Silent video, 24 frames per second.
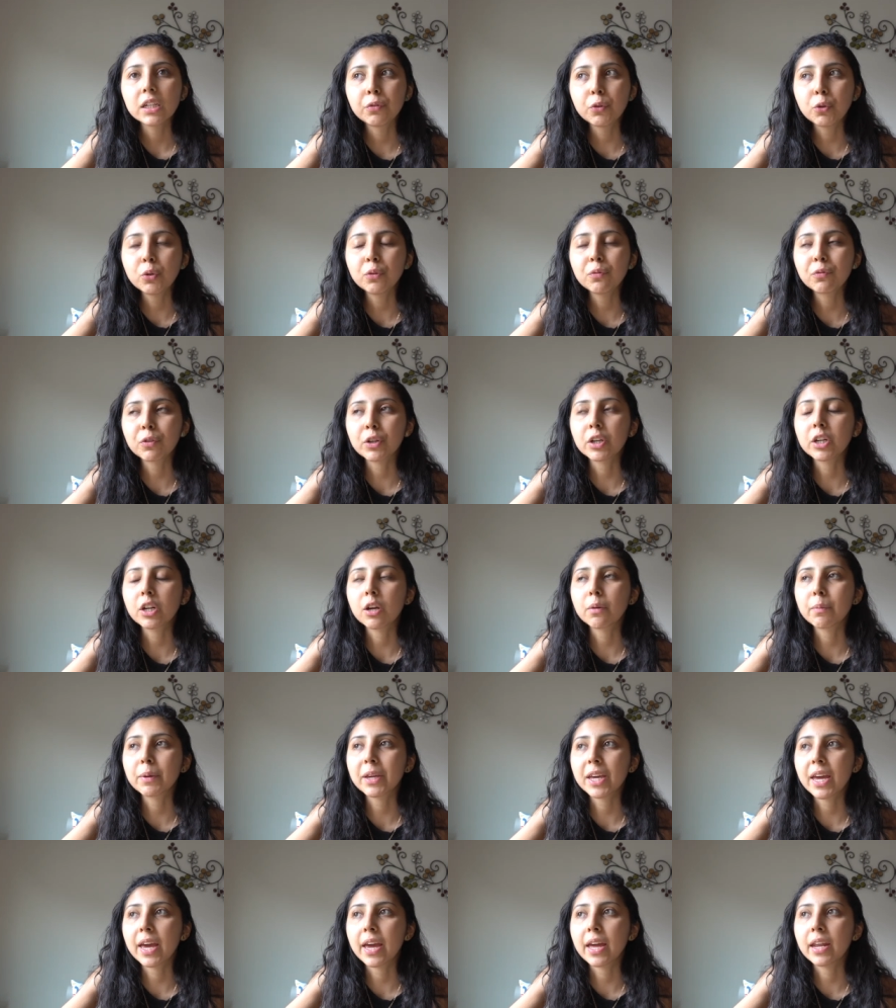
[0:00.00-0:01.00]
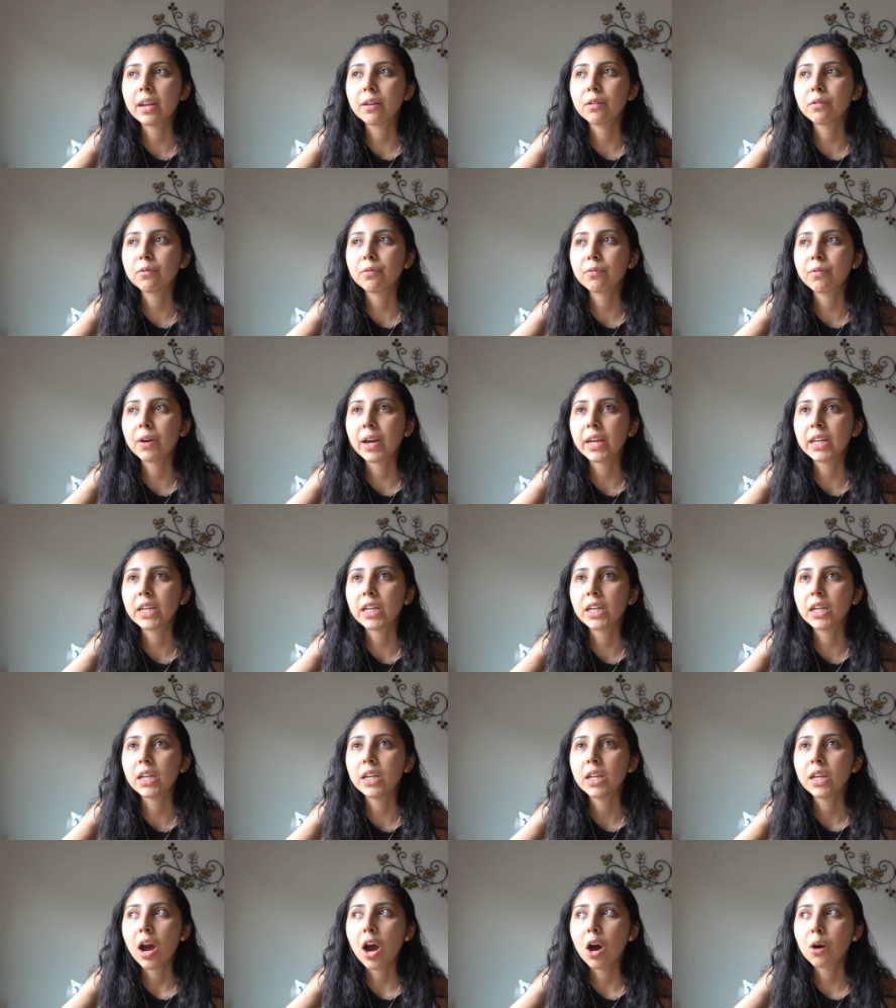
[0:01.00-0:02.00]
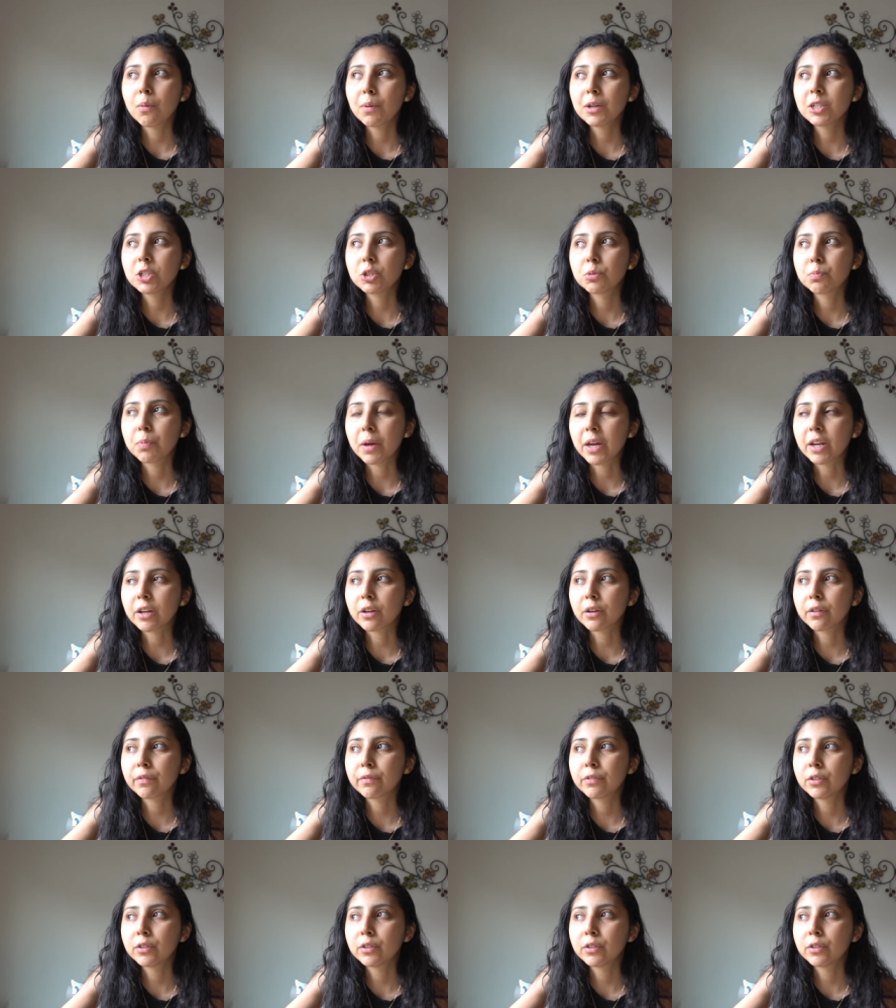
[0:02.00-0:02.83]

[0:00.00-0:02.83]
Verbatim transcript: food freedom again and finding how much better